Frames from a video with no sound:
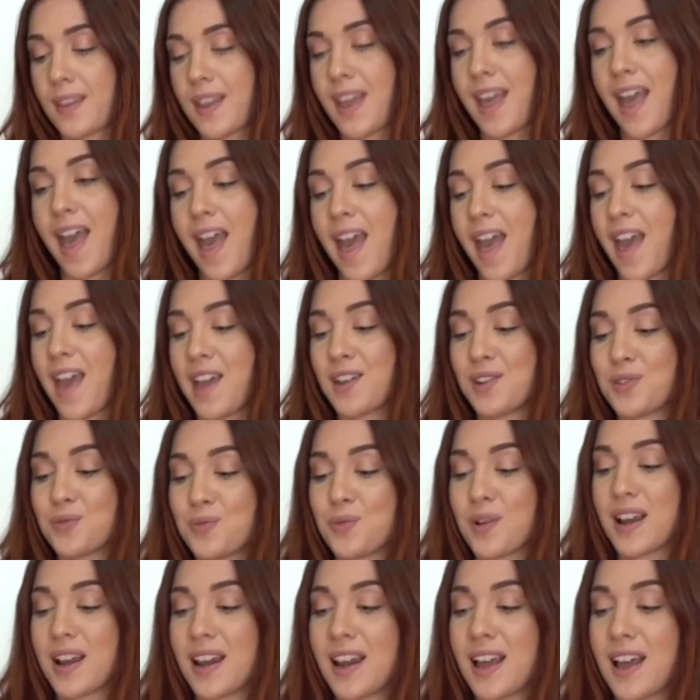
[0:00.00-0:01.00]
And
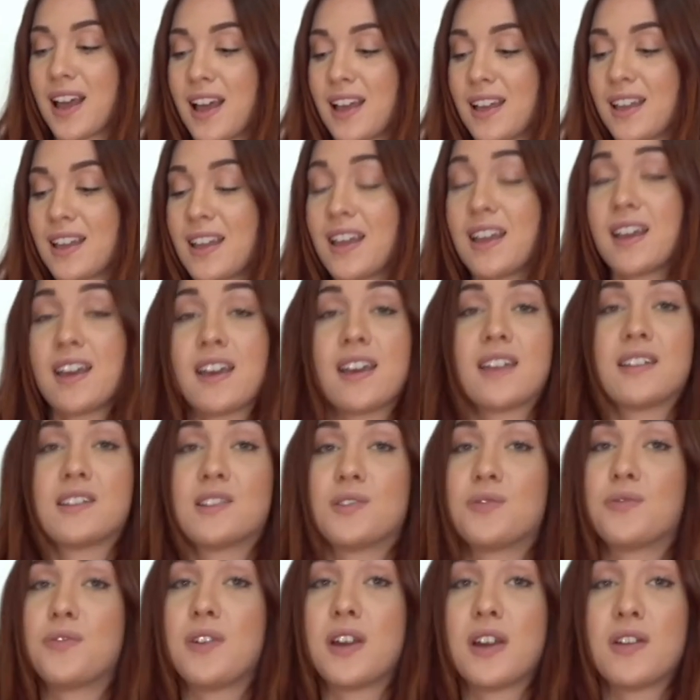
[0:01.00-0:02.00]
voila, it's
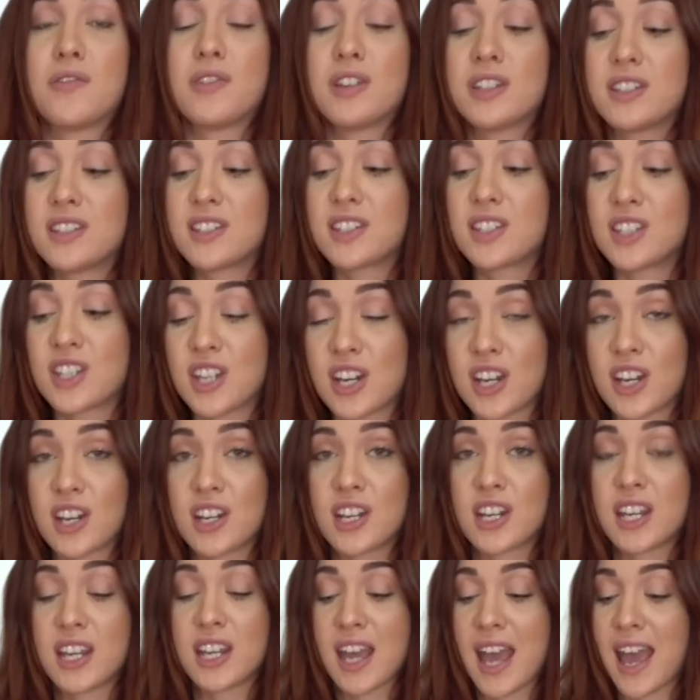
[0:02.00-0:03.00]
very
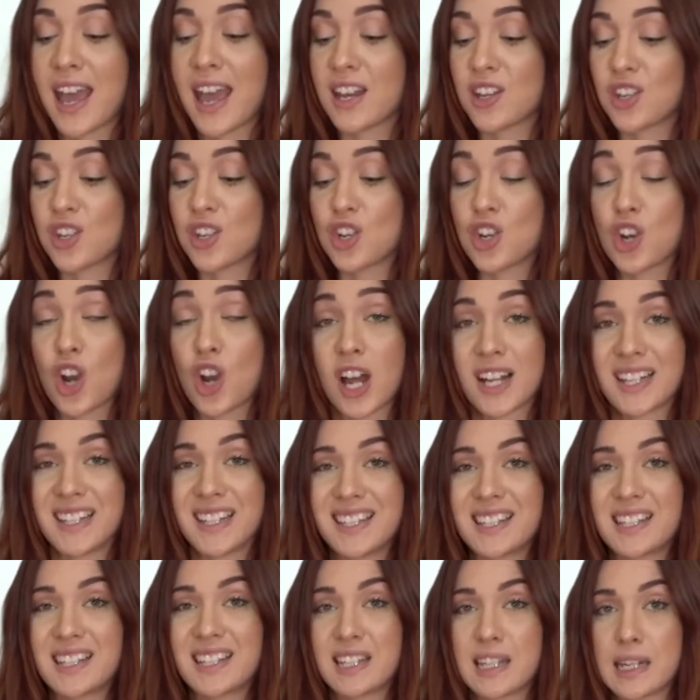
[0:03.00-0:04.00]
sturdy and
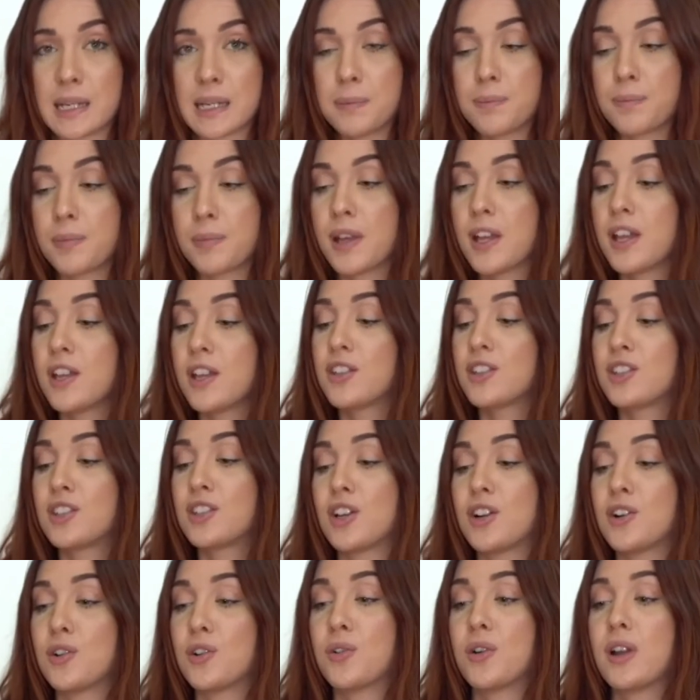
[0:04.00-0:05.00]
non-slip,
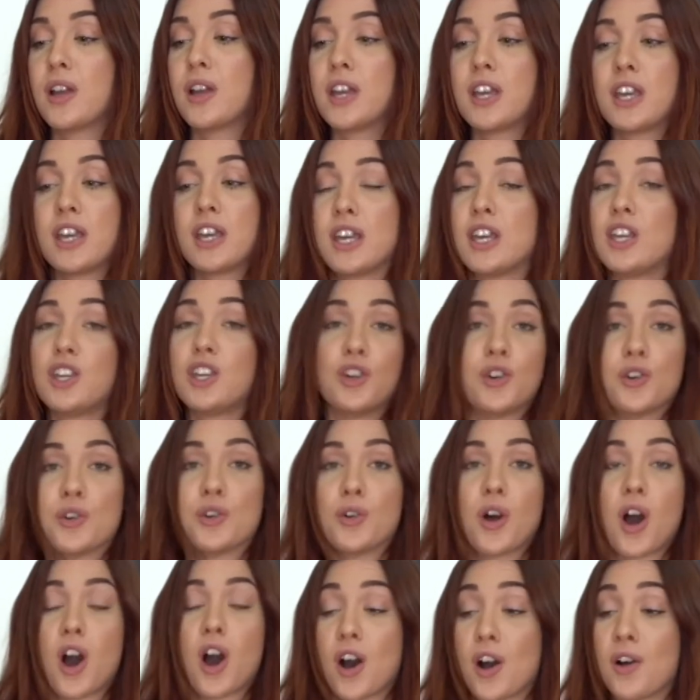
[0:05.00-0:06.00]
so you
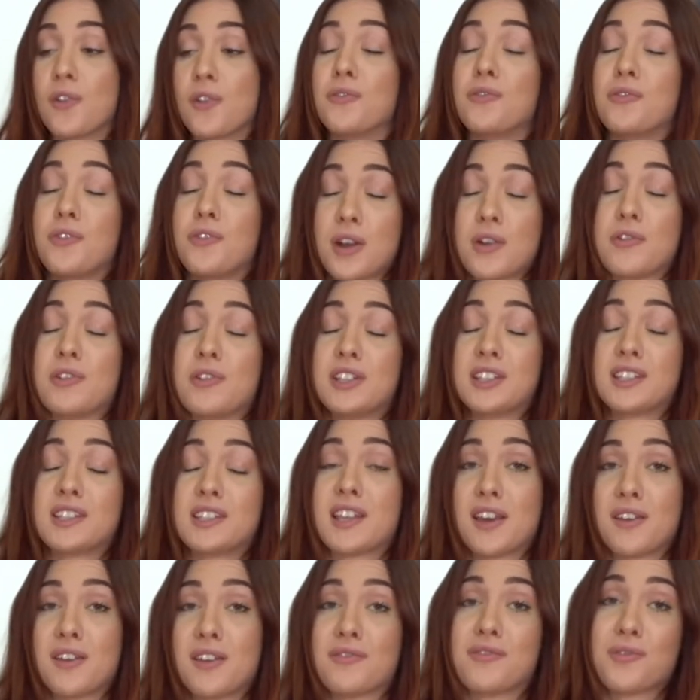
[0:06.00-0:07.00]
are very
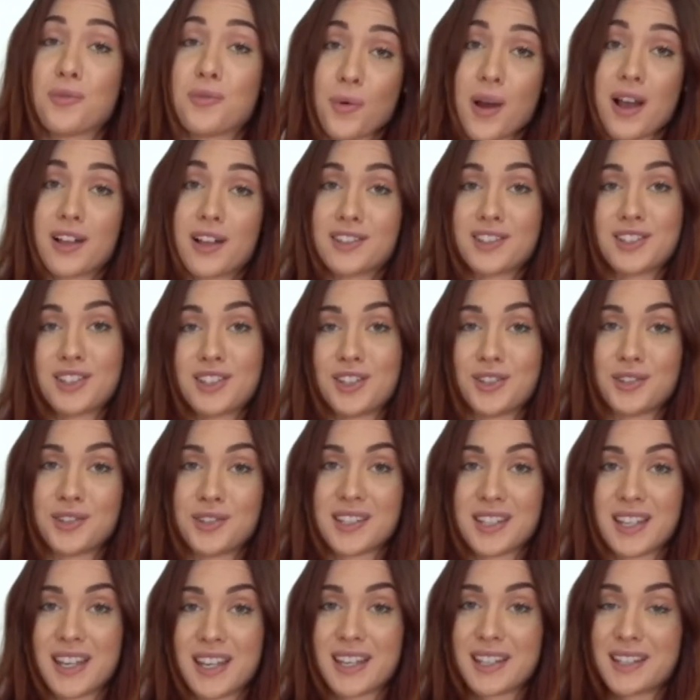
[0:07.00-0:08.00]
safe whilst
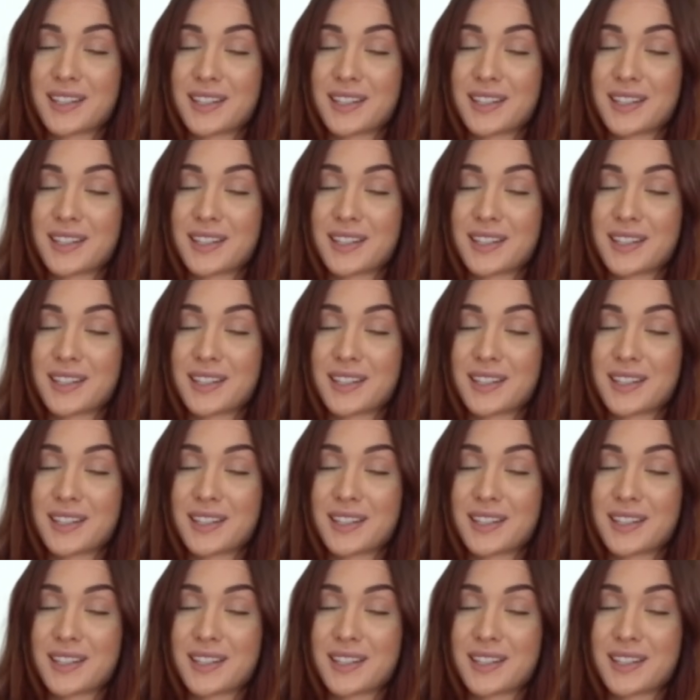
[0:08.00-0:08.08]
using it.